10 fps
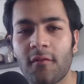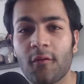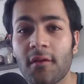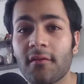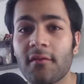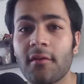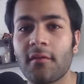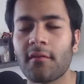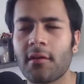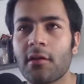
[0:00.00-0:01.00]
since this
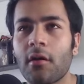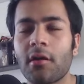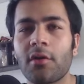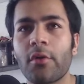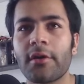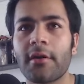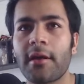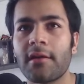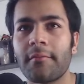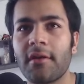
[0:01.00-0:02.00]
is an underwater
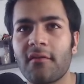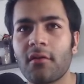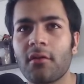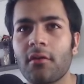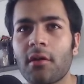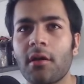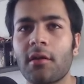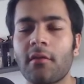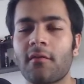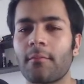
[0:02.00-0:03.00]
animation,
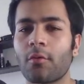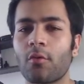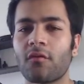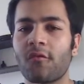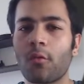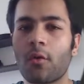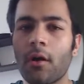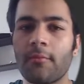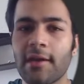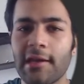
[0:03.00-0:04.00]
it is supposed to
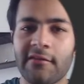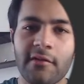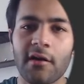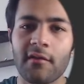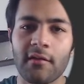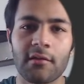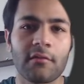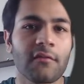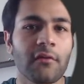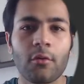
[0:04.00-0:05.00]
come really fast and
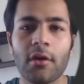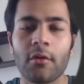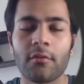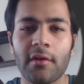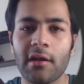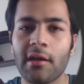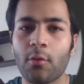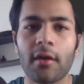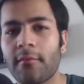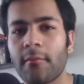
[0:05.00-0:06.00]
then slow down really
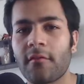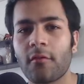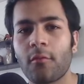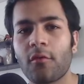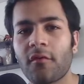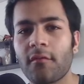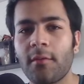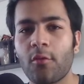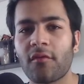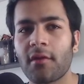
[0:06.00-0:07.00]
quick. So most of the
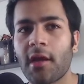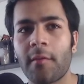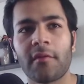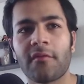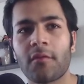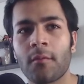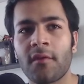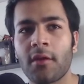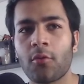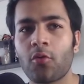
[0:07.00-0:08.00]
motion happens from
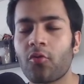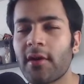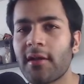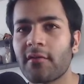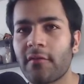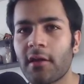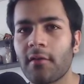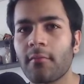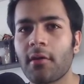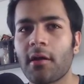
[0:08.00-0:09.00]
0 to 20th
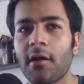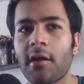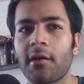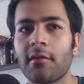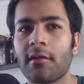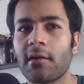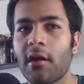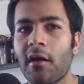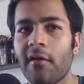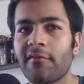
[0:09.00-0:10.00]
frame and then
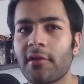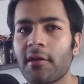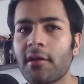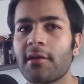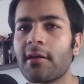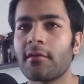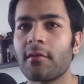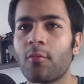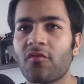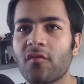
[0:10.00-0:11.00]
after it
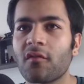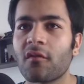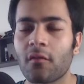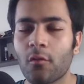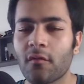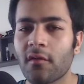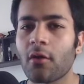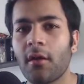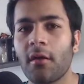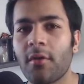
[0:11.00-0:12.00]
the motion just slows
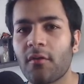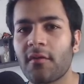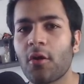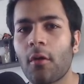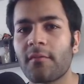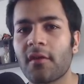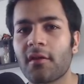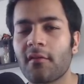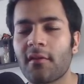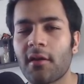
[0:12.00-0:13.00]
down because the
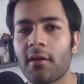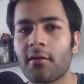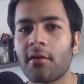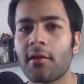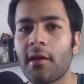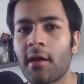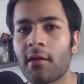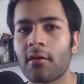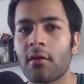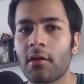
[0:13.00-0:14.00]
object has entered
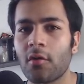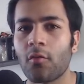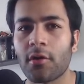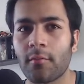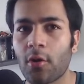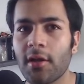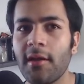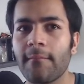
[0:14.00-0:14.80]
an underwater body.